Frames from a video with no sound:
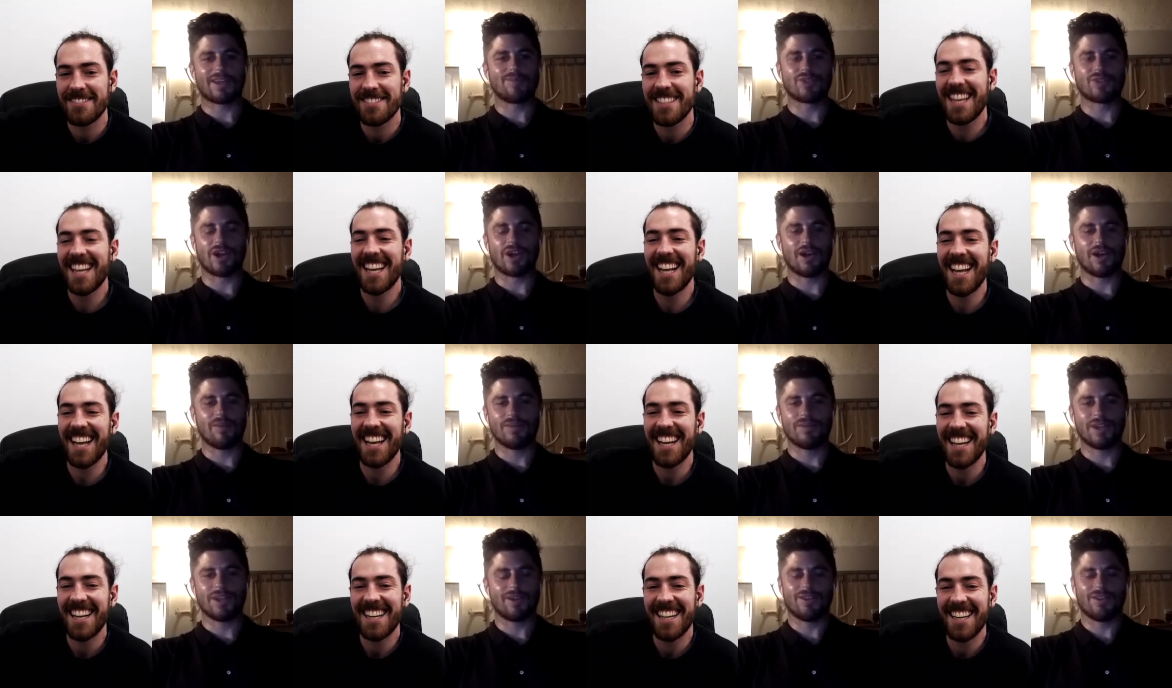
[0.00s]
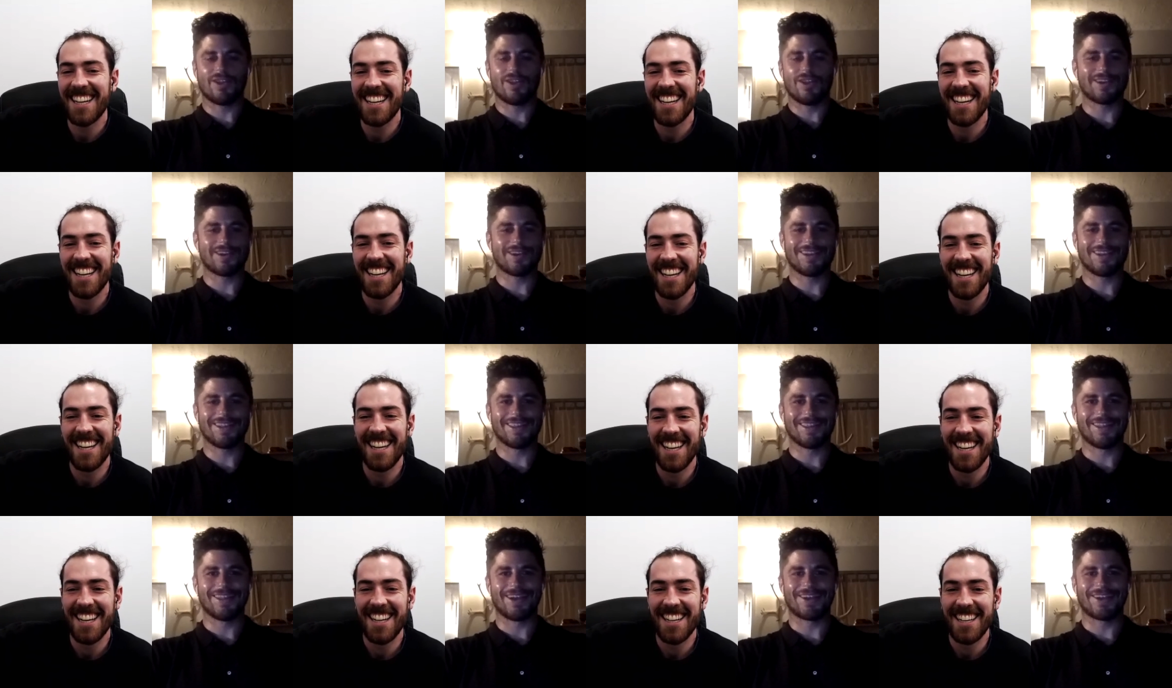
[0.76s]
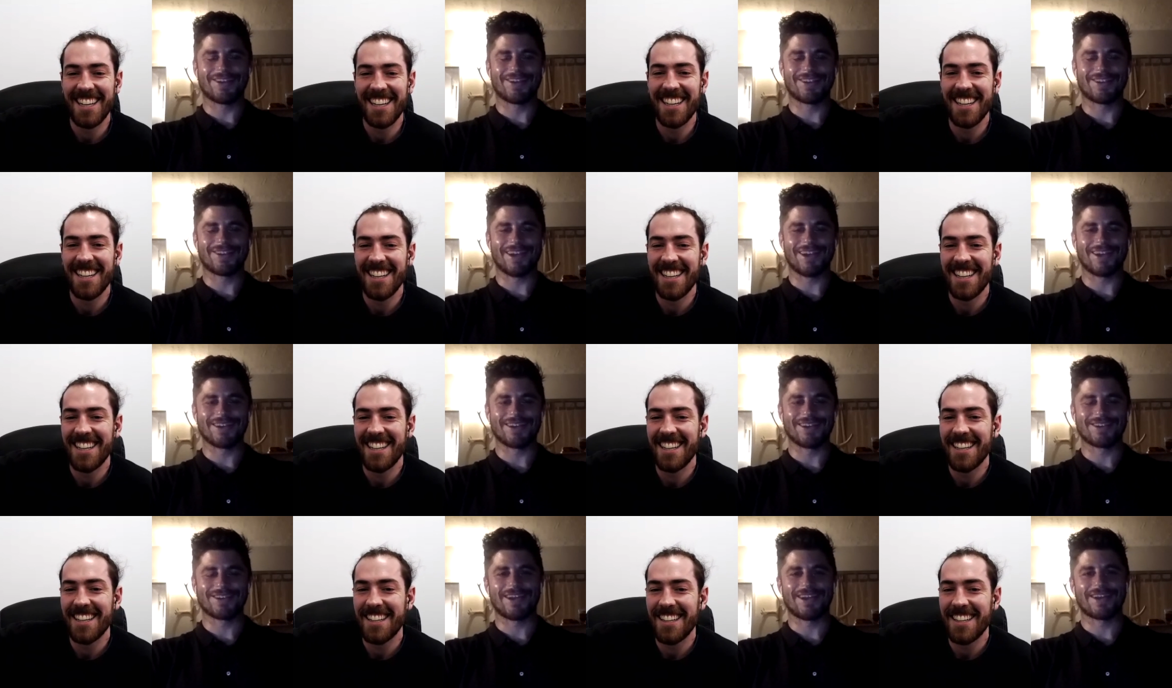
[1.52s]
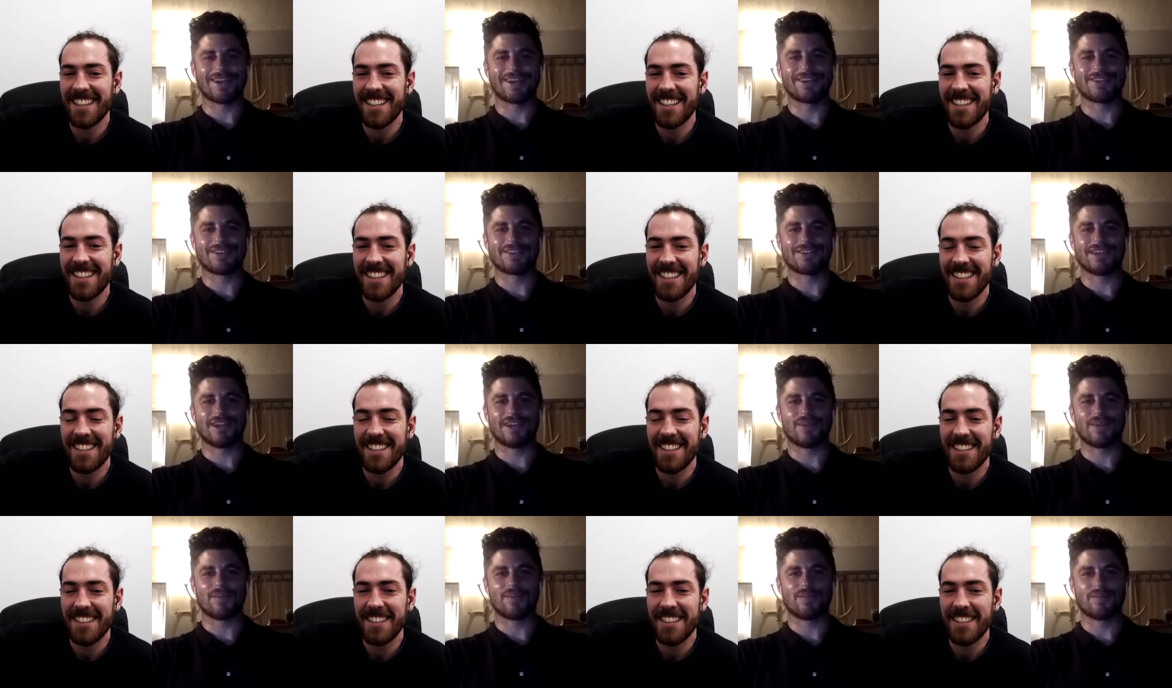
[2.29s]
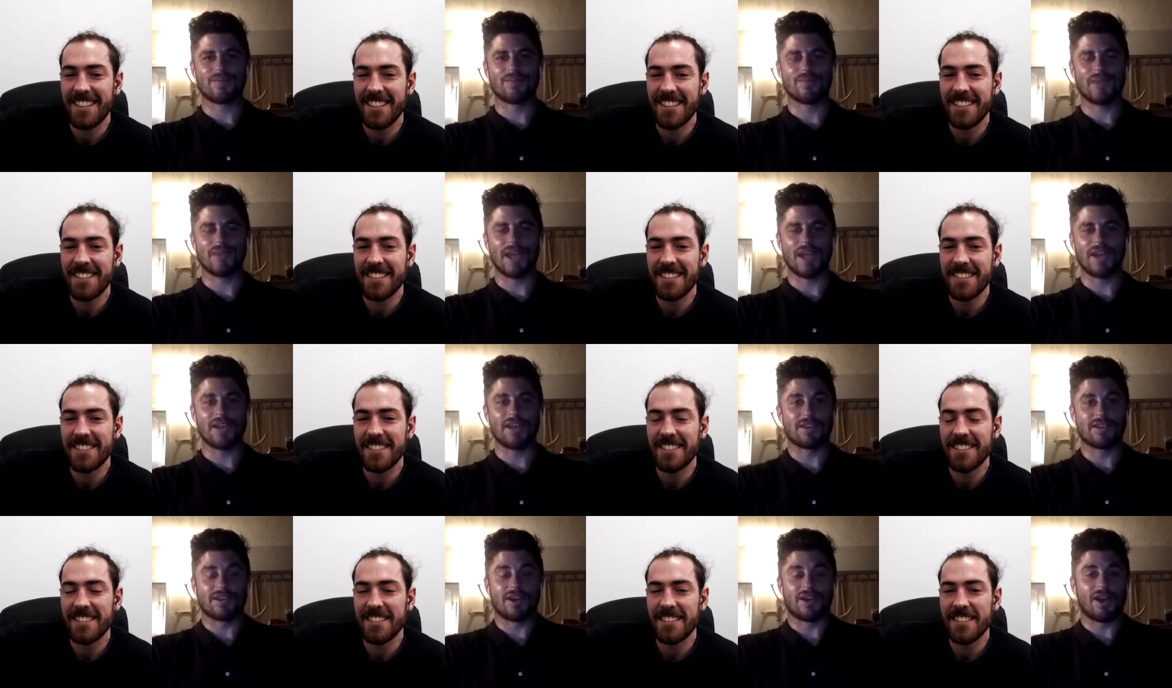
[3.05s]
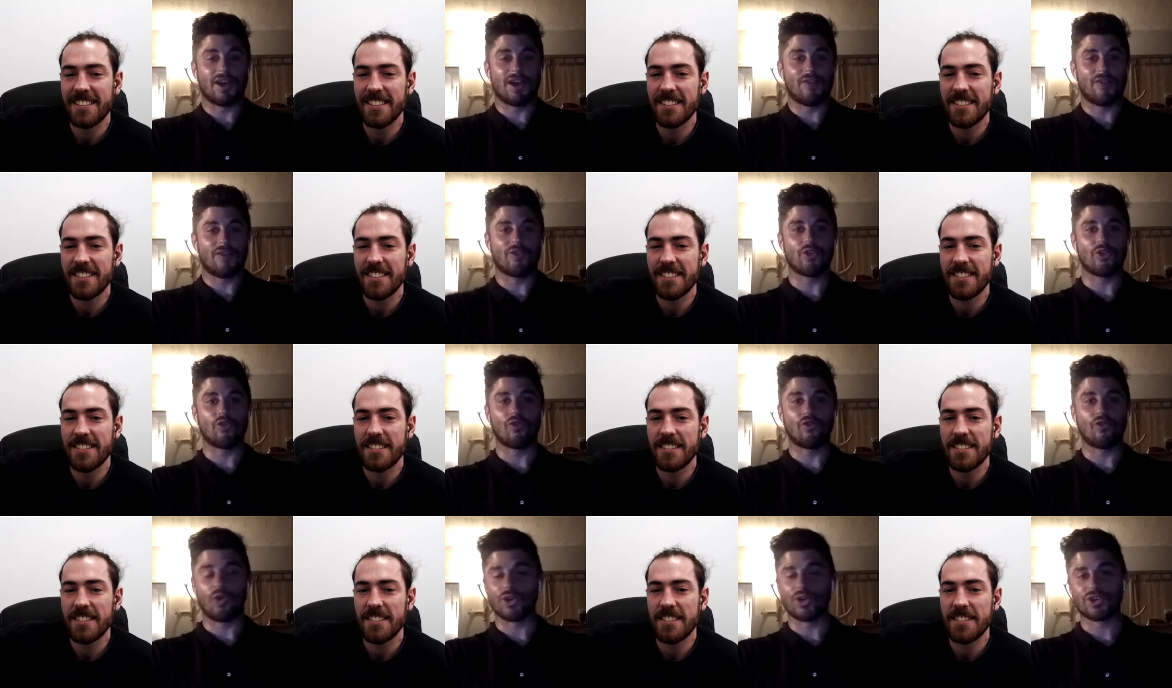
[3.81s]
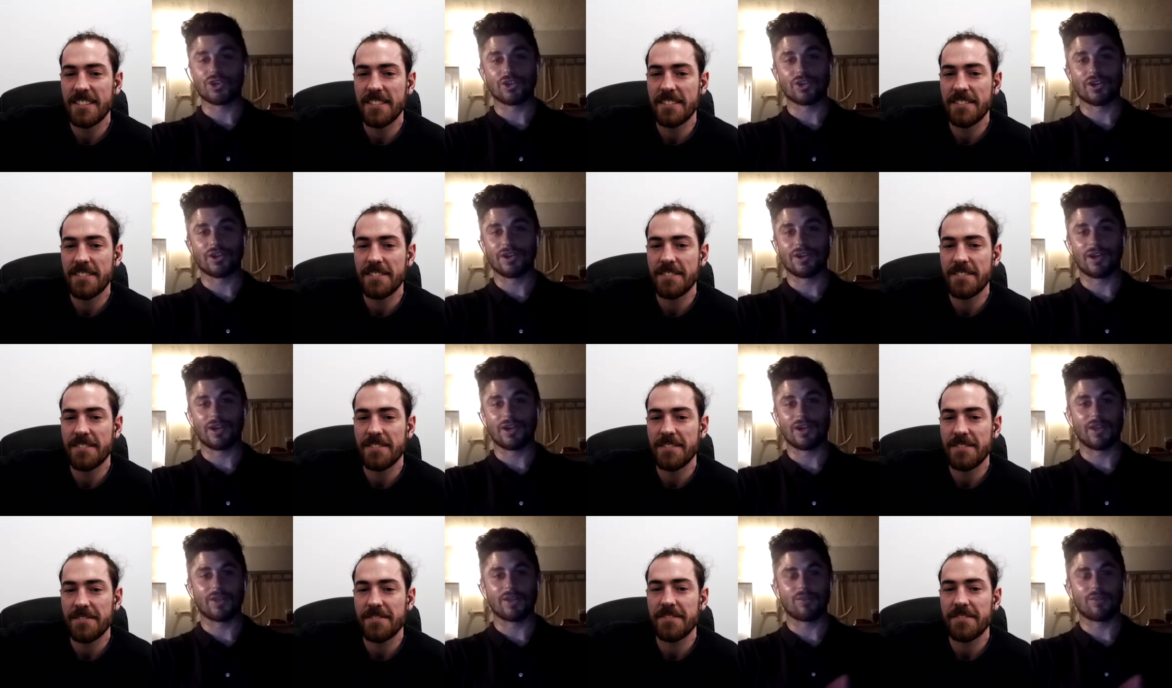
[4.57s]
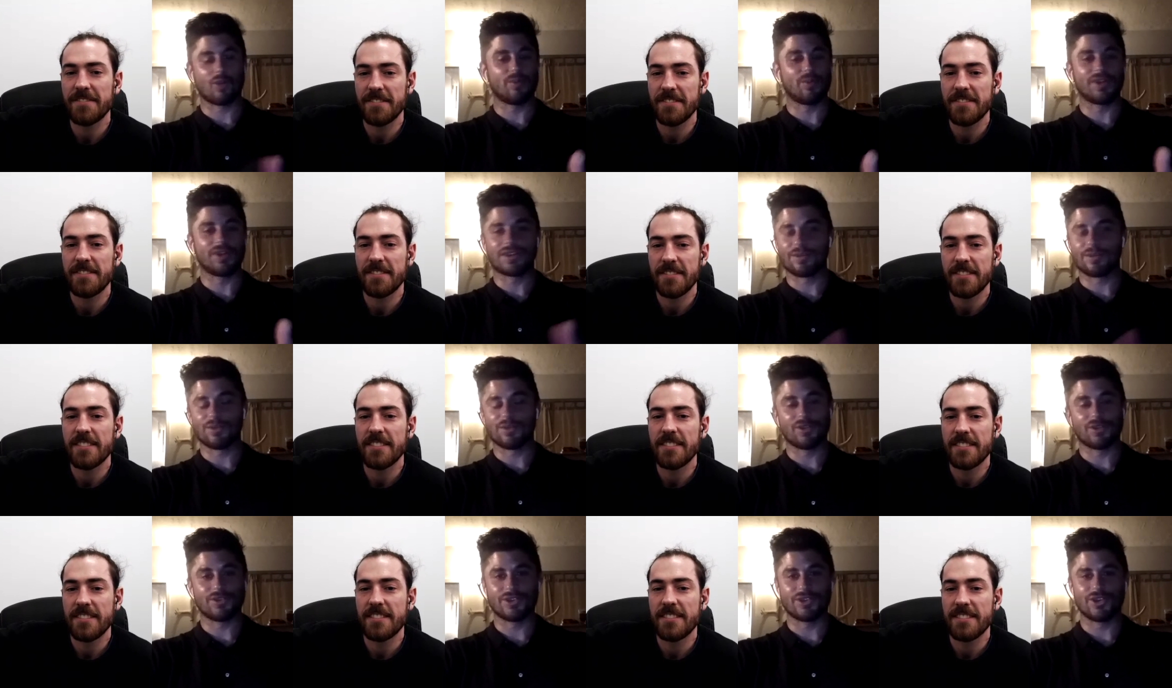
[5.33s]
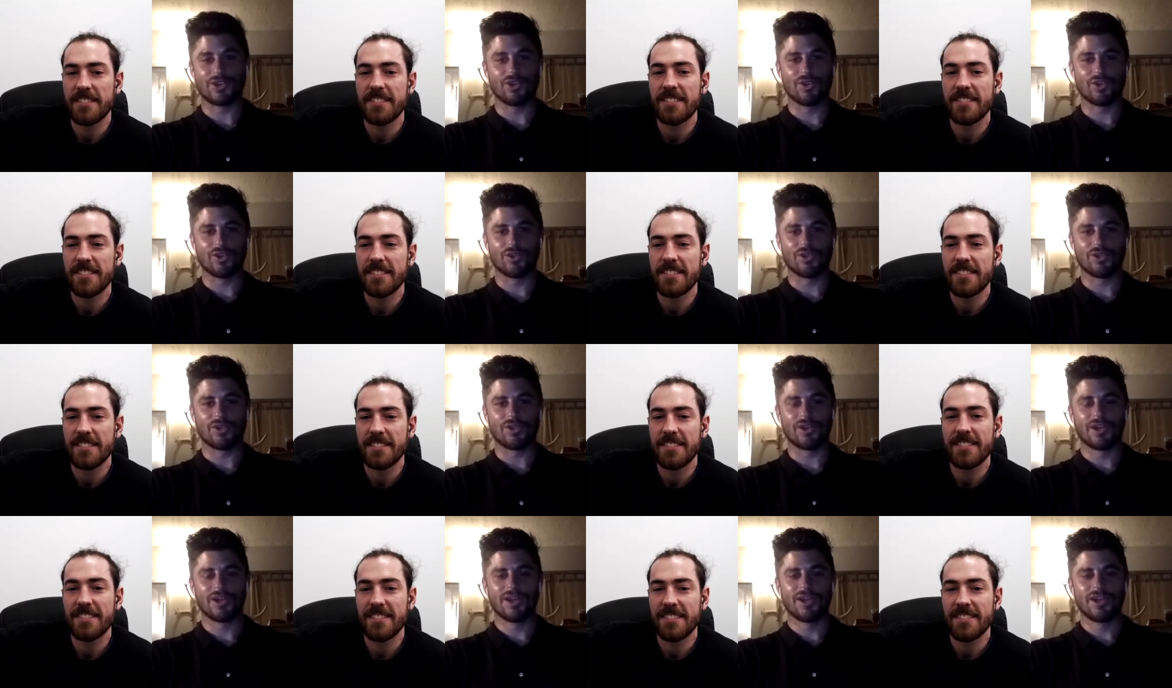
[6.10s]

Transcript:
Speaker 1: time yeah like, like you're saying it's like it's um it is i feel fortunate and i think probably similar to you that